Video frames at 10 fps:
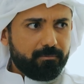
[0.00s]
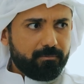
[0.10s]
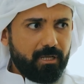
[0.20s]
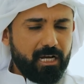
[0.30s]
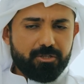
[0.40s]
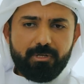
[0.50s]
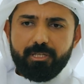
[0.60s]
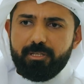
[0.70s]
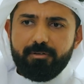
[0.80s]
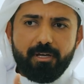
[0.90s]
Yeah,
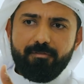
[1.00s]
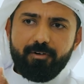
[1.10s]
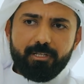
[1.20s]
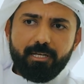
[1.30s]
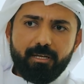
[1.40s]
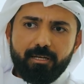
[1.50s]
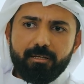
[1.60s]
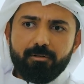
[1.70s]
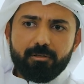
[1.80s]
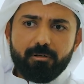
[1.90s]
actually, every
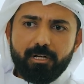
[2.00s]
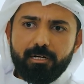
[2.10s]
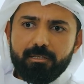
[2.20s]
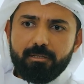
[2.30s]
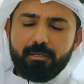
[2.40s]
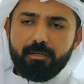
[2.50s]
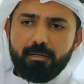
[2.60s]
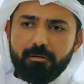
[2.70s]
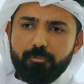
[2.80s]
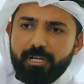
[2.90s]
day, Dr. Anand,
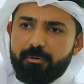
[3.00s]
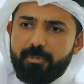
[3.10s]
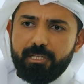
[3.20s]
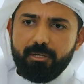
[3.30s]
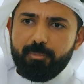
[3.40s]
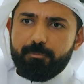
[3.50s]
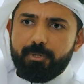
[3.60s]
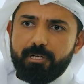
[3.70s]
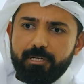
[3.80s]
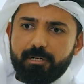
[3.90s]
we are meeting
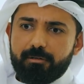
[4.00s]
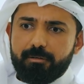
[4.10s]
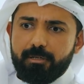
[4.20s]
people here